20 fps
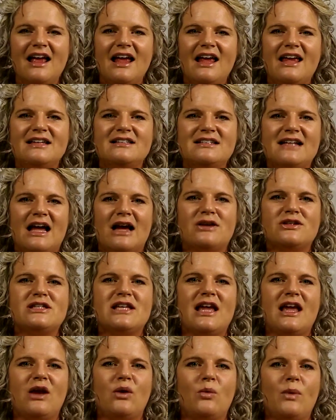He's now
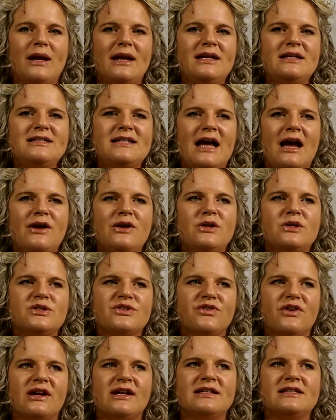saying, when in doubt, use
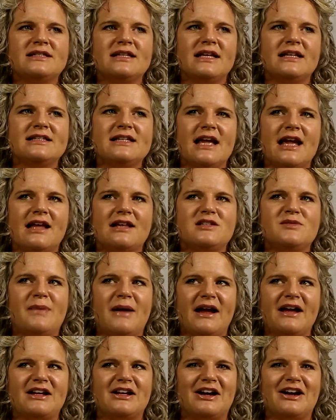frankincense and
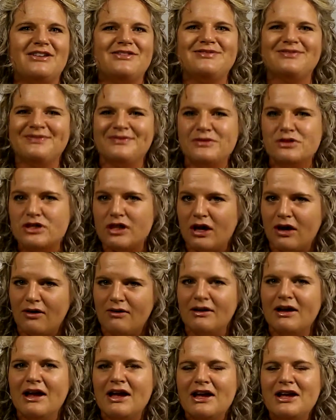spikenard.
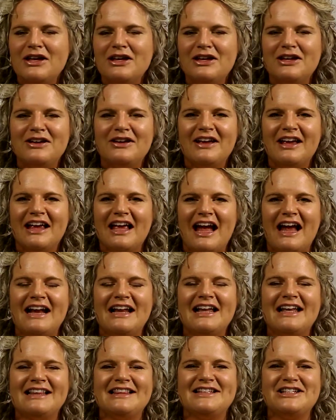So you can kind
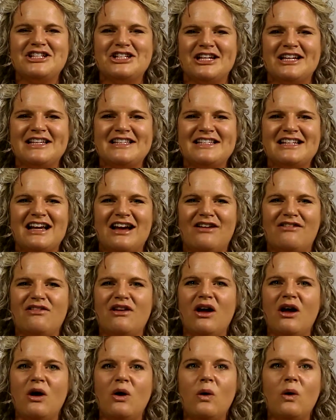of get the gist of
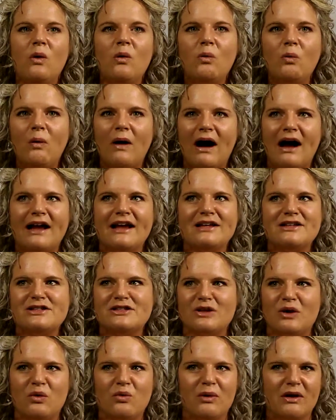why it's
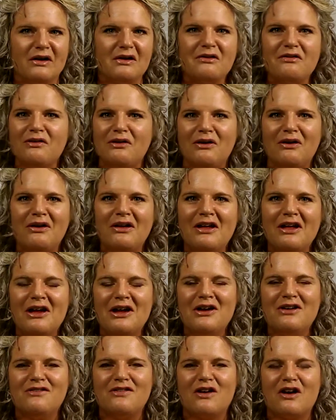so wonderful
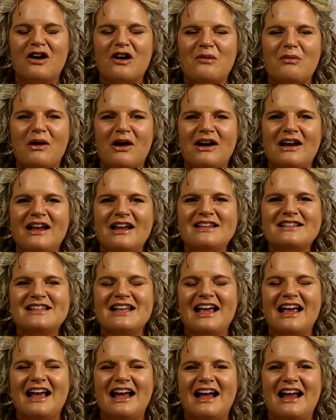for our bodies,
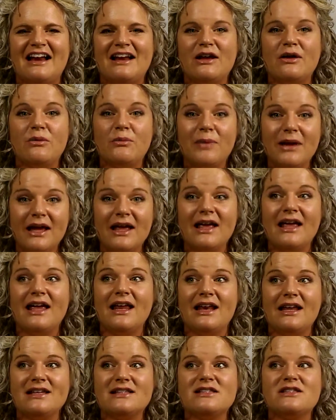and
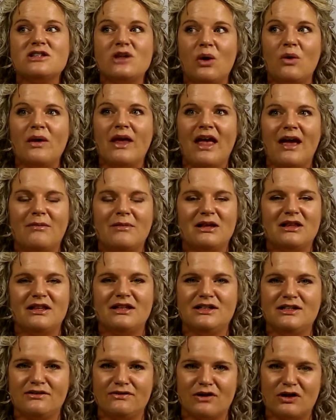it is so
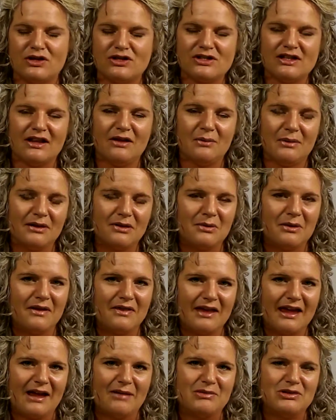chemically diverse. So they went through all
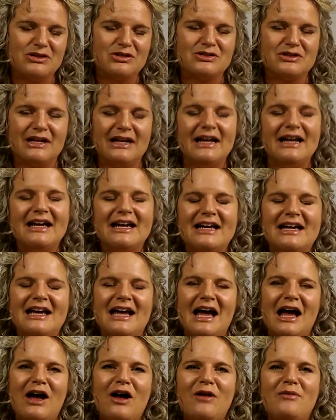the chemistry.
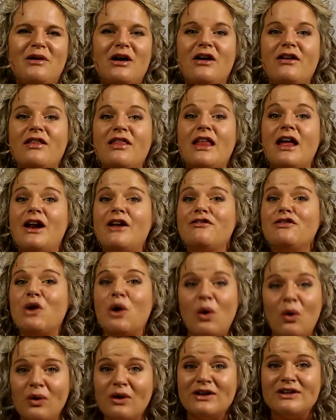And then, of
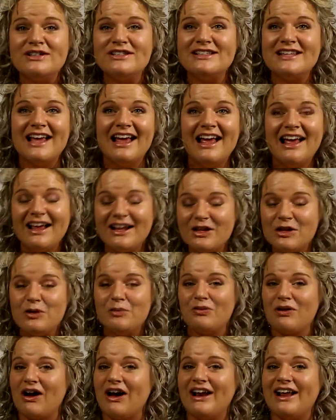course,
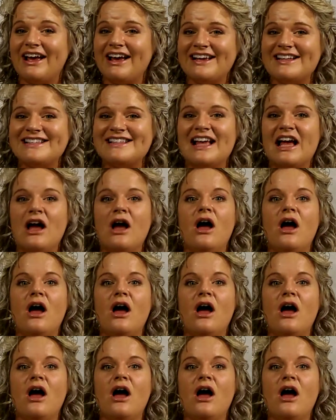new products.